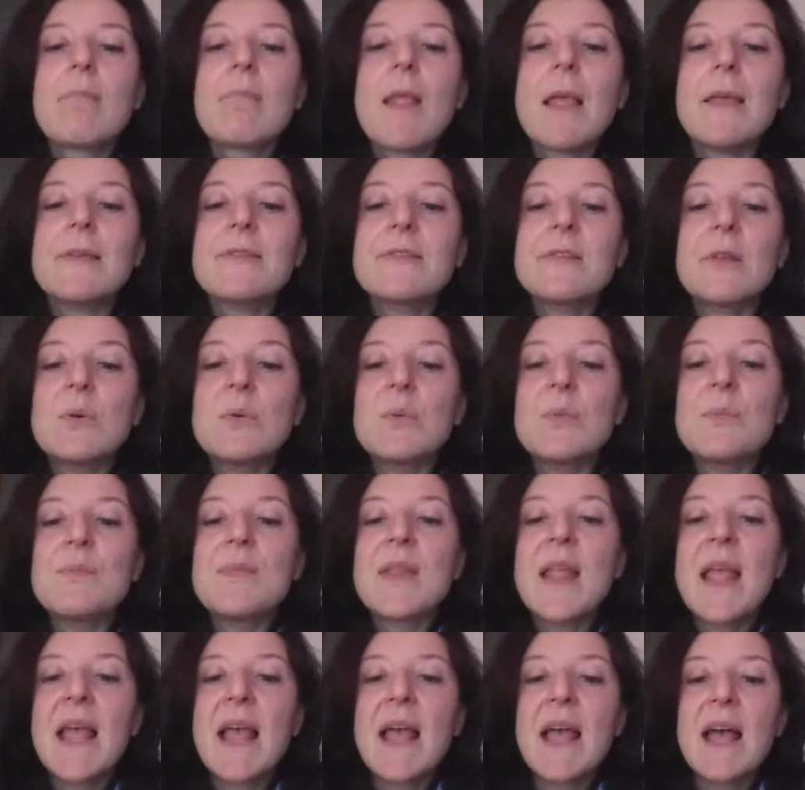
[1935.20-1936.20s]
So
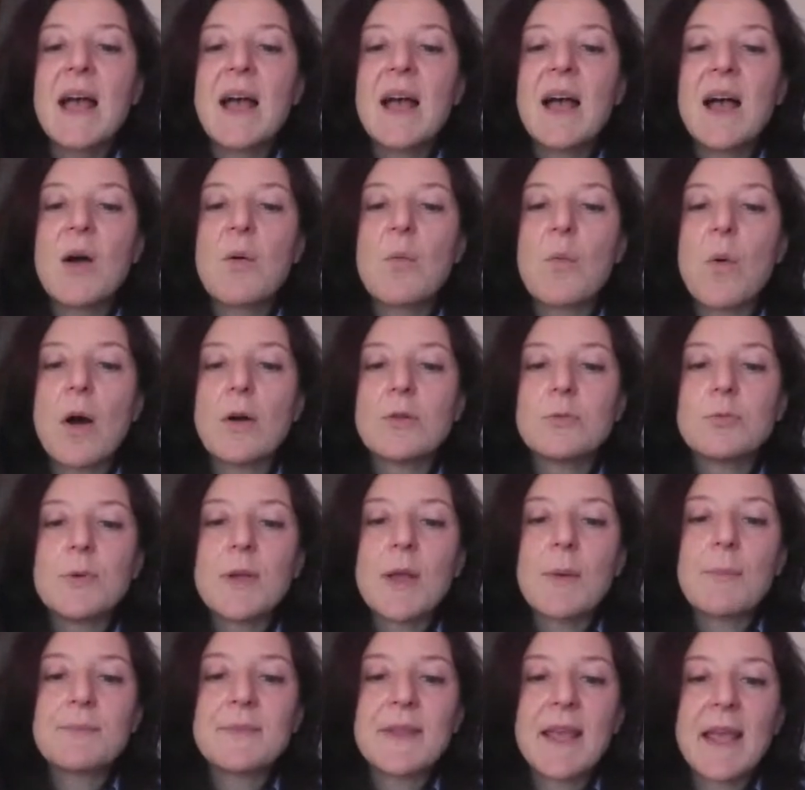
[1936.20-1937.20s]
what we
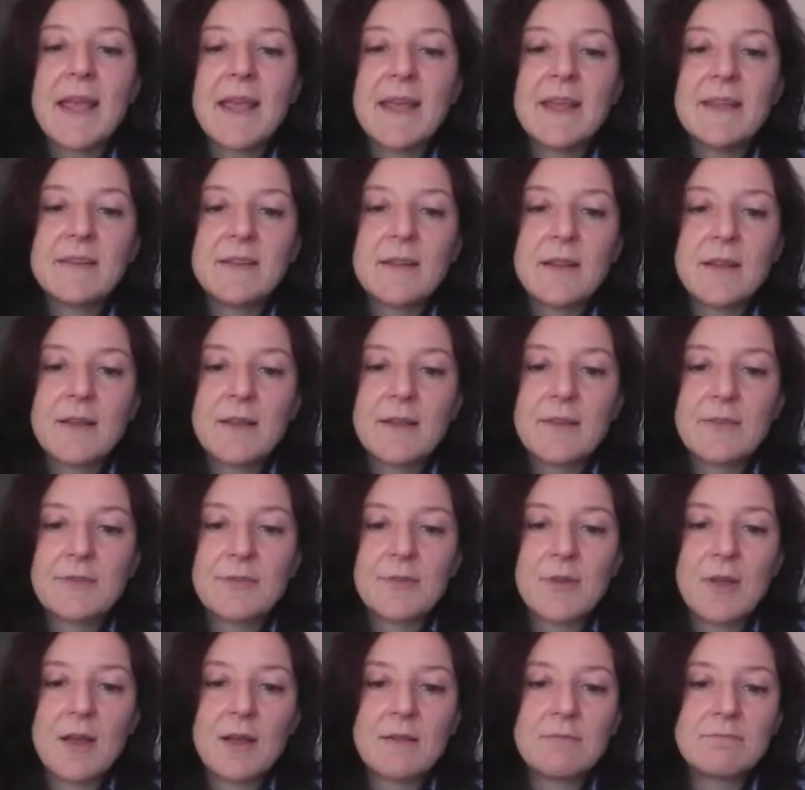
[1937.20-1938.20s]
obtain is
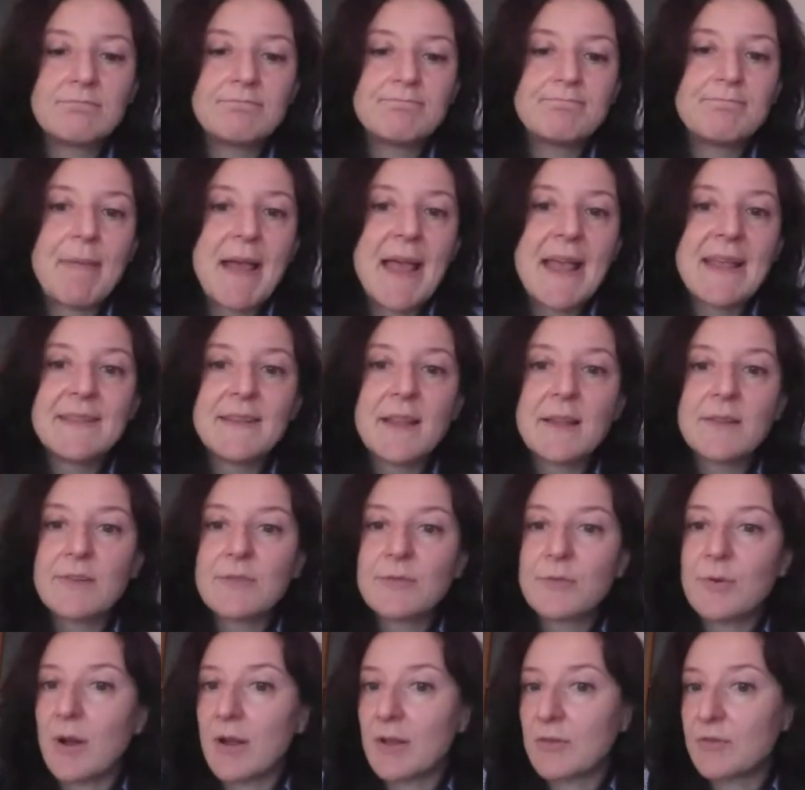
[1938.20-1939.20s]
a banded
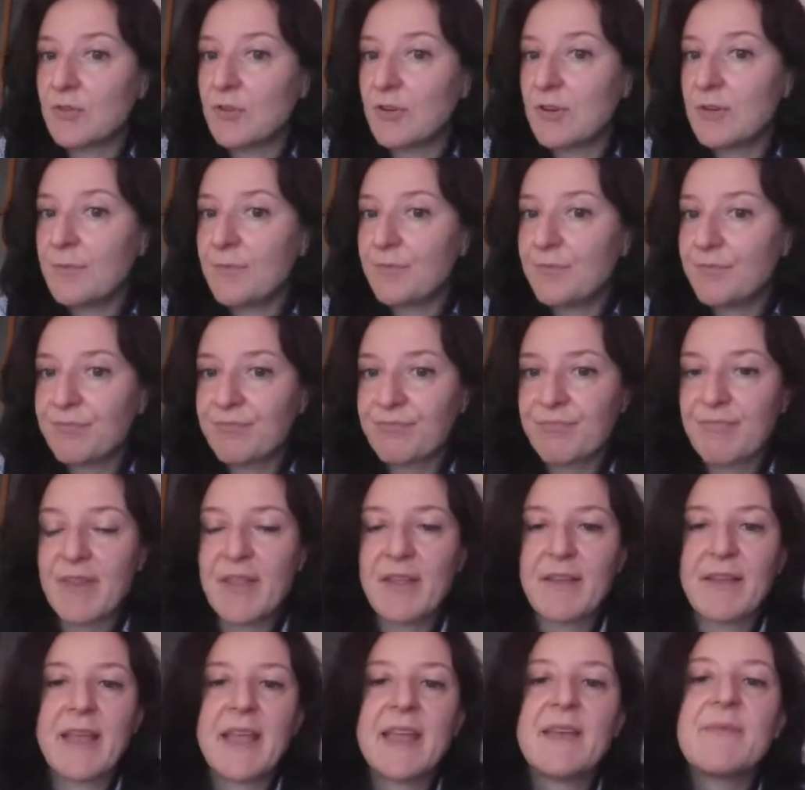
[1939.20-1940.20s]
structure.
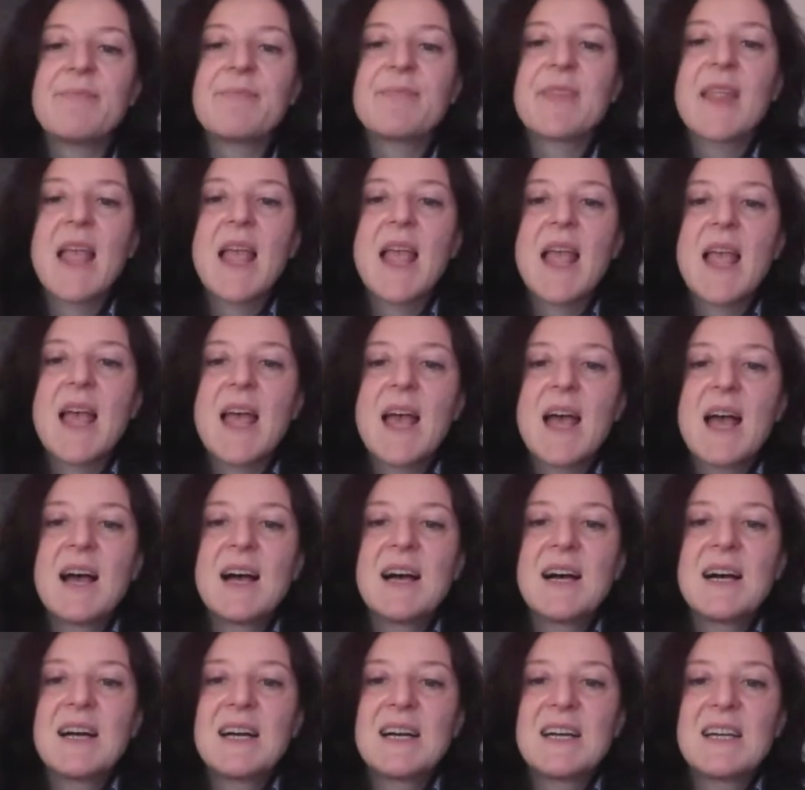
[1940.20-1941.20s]
Okay.
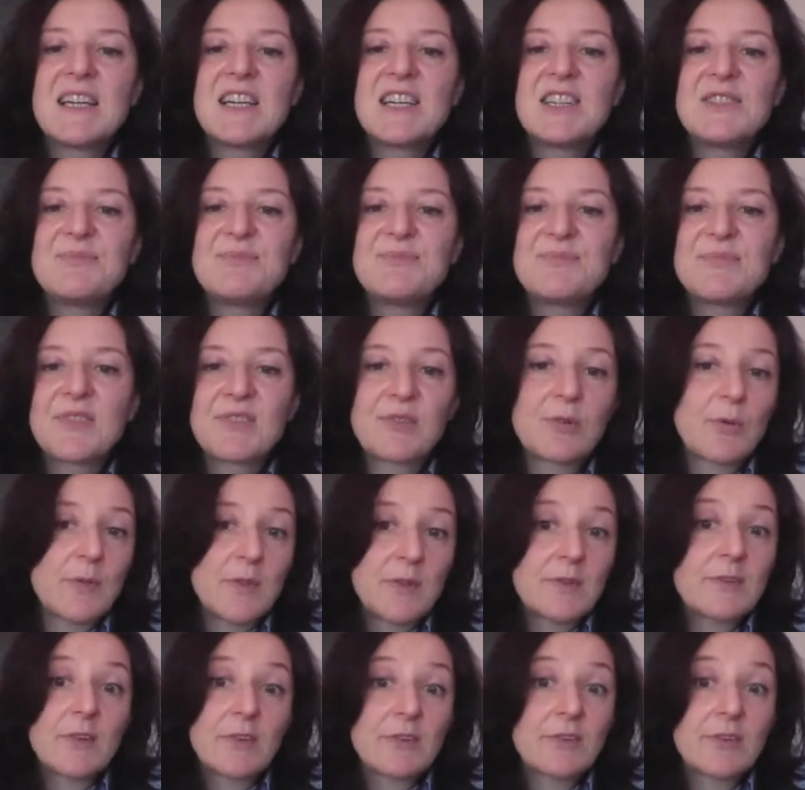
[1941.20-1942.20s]
So
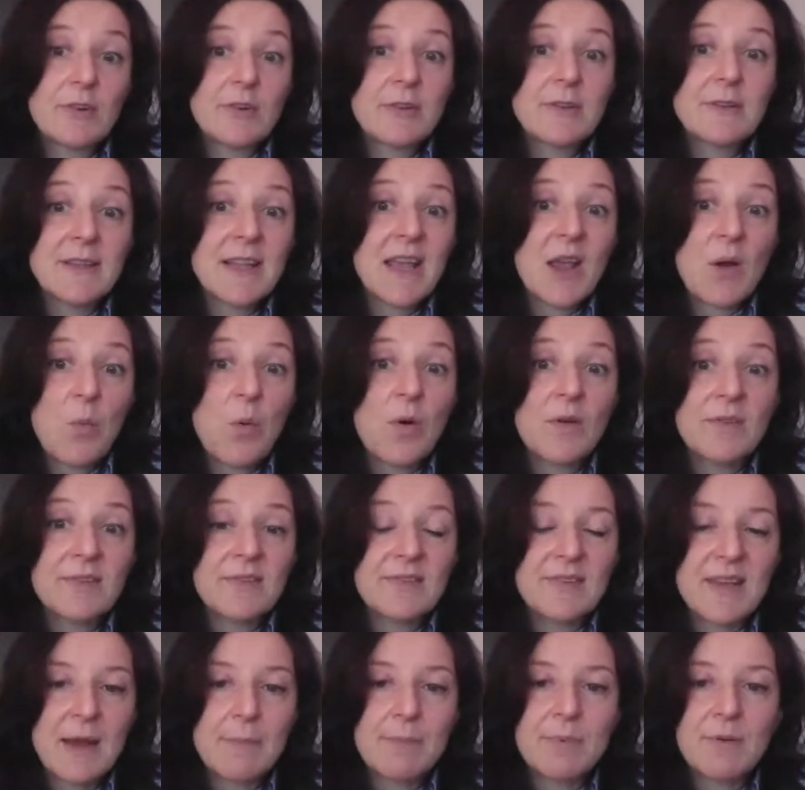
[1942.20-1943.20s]
this is certainly a
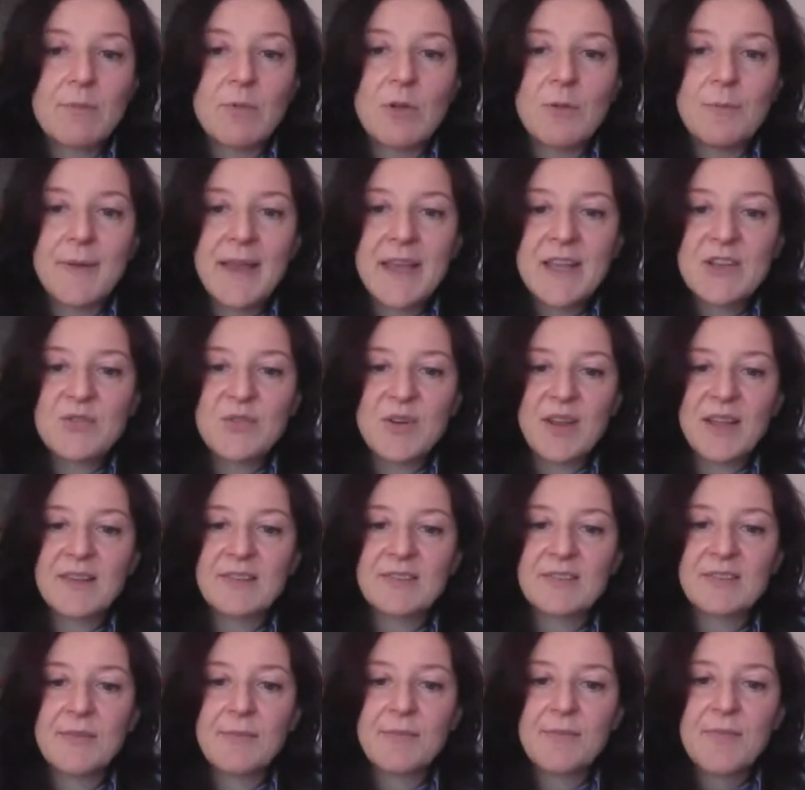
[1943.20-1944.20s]
quasi-separable
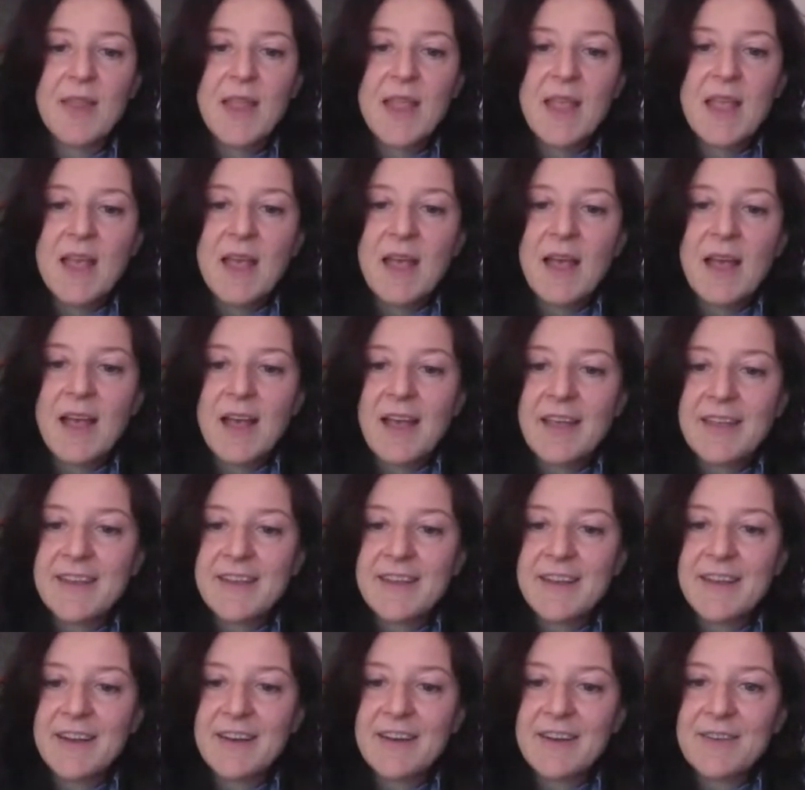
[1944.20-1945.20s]
matrix.
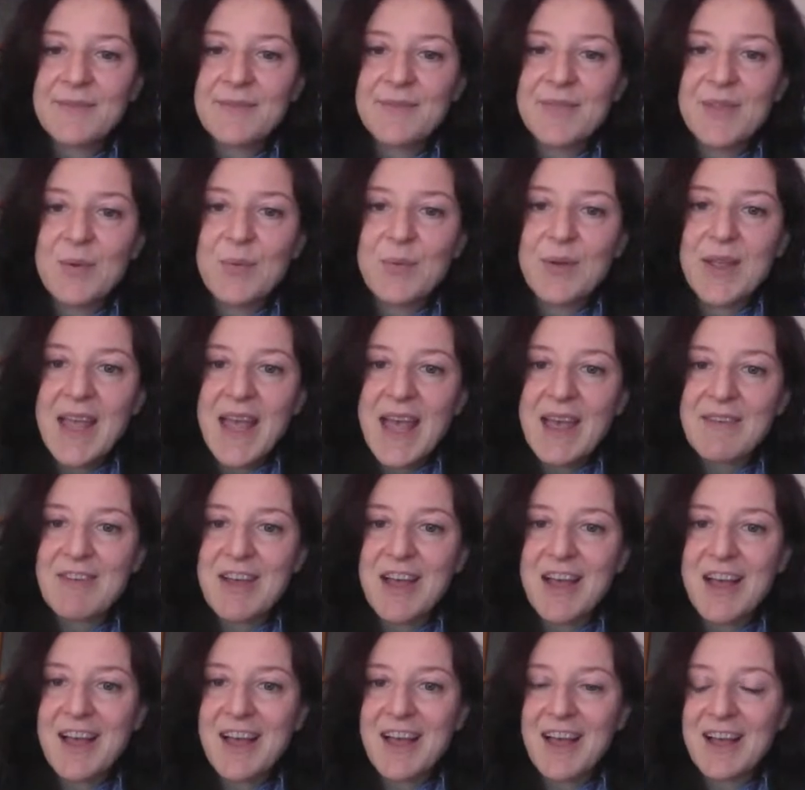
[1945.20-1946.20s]
Here we have
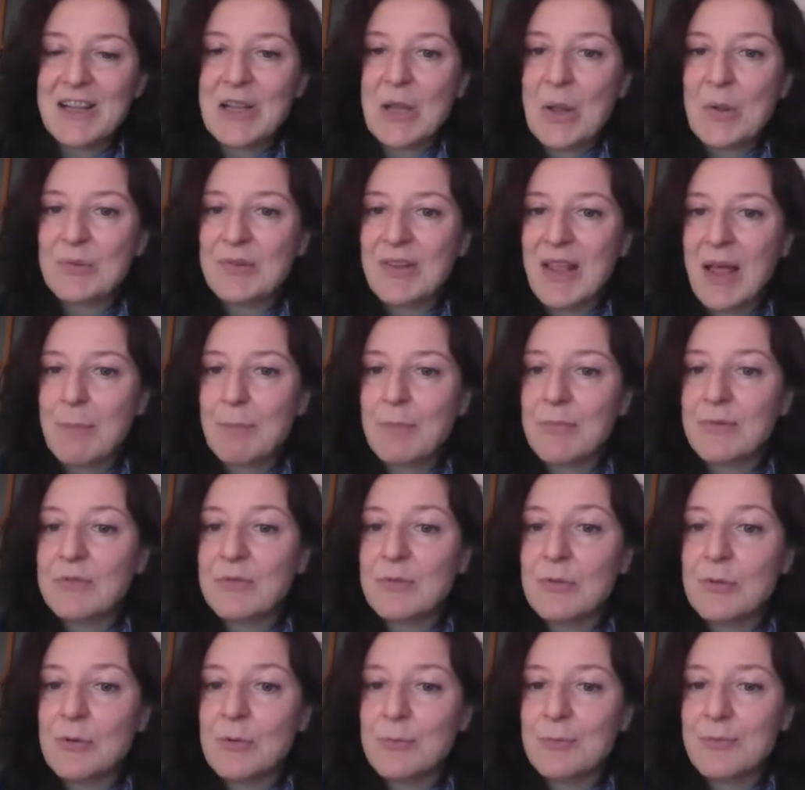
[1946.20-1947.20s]
a close-up
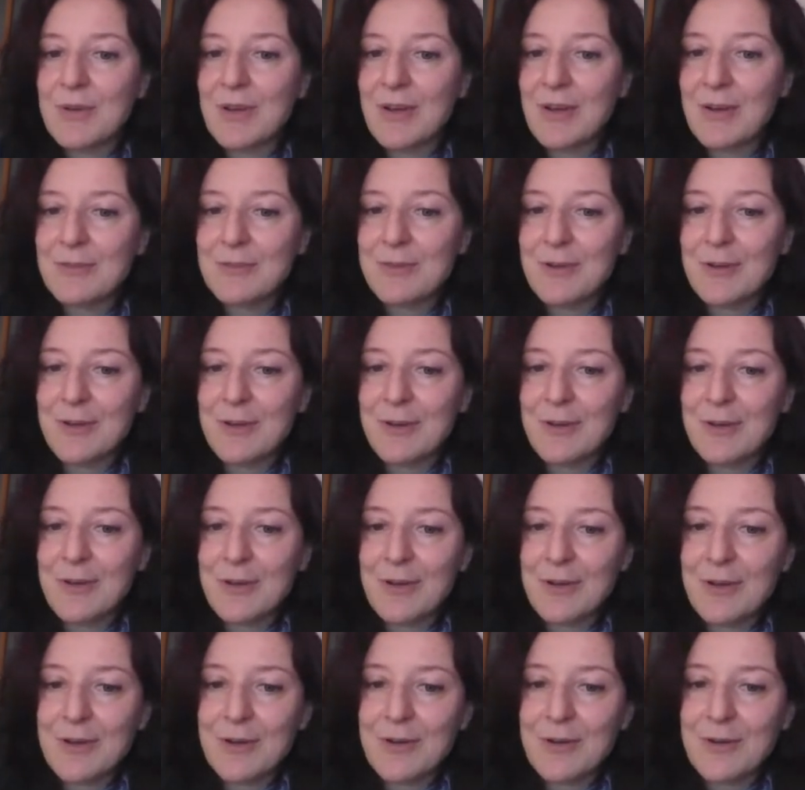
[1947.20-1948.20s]
zoom of
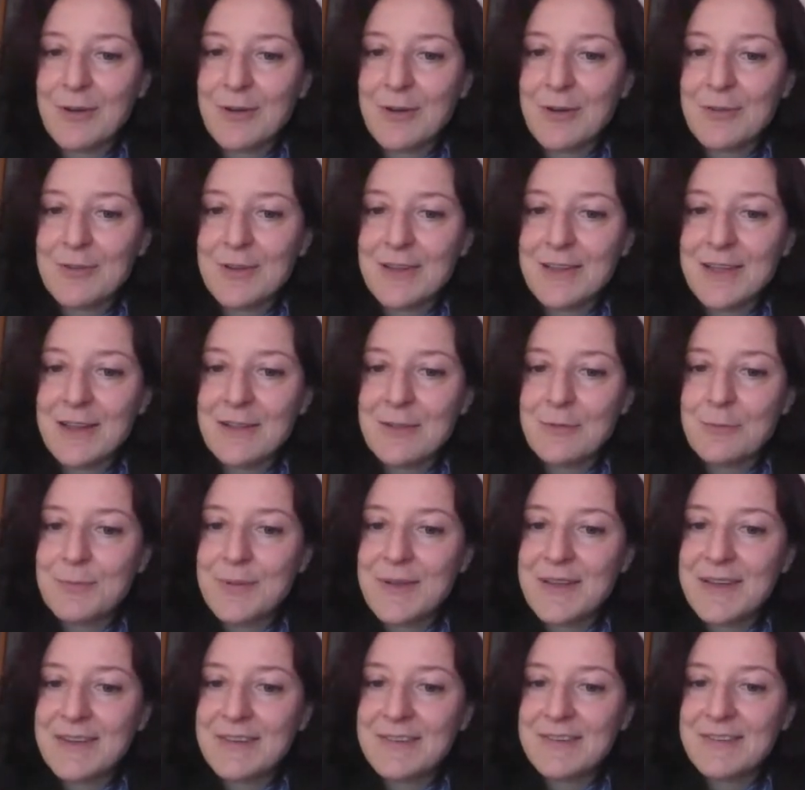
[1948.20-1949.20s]
a little
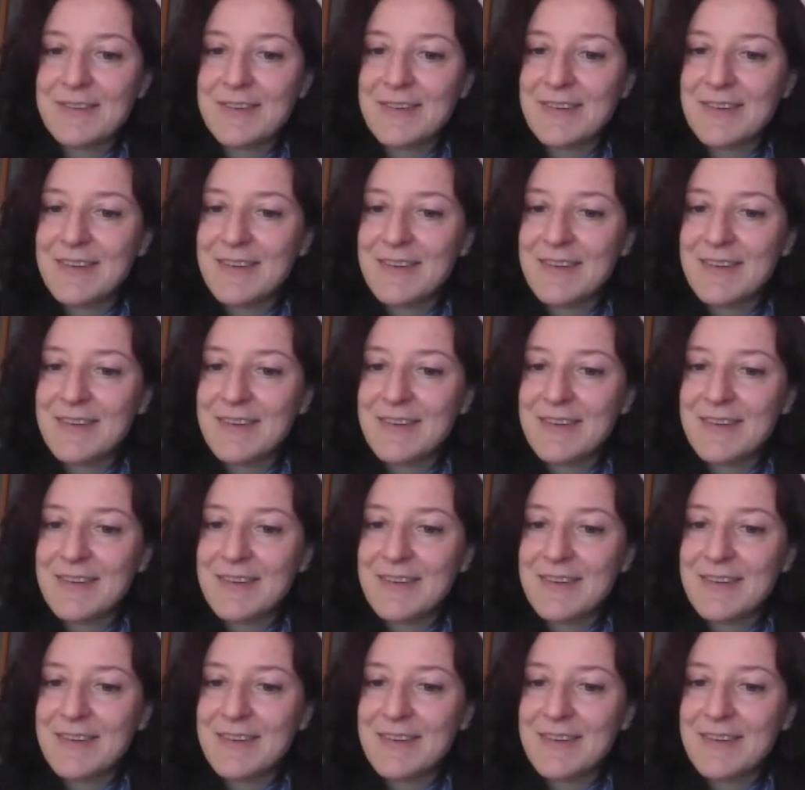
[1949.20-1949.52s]
piece